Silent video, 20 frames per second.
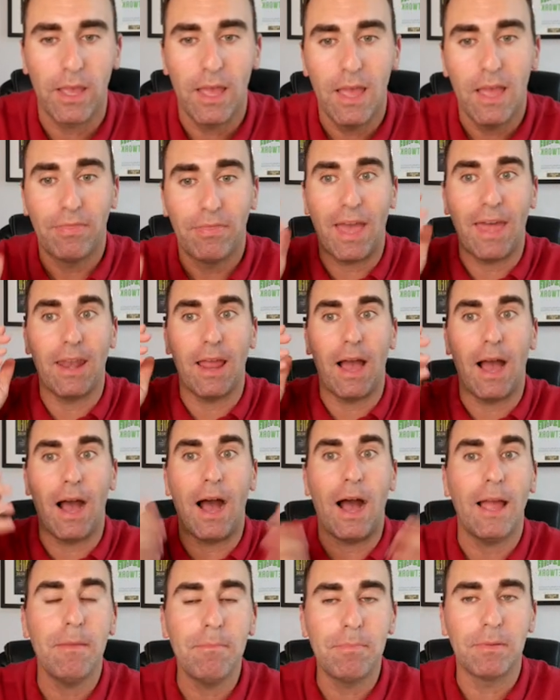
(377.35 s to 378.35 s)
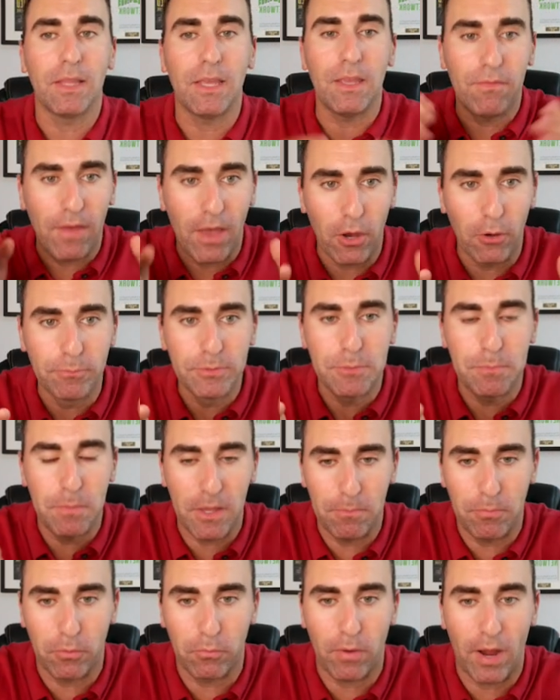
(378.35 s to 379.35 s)
that I believe helps
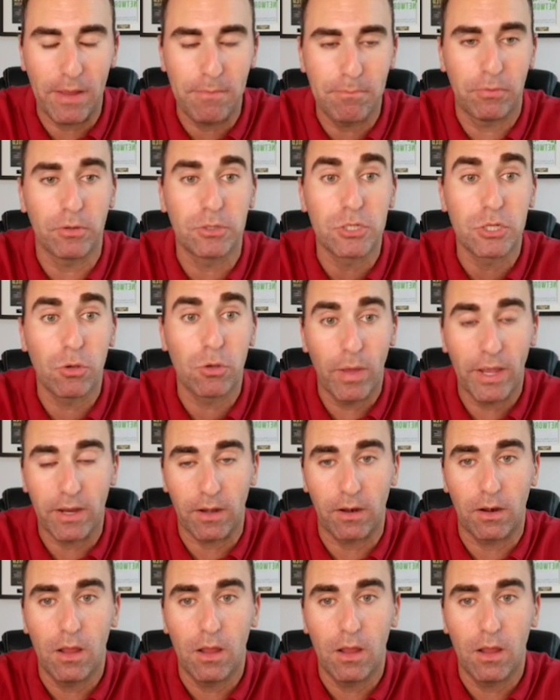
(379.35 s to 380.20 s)
people write books quicker.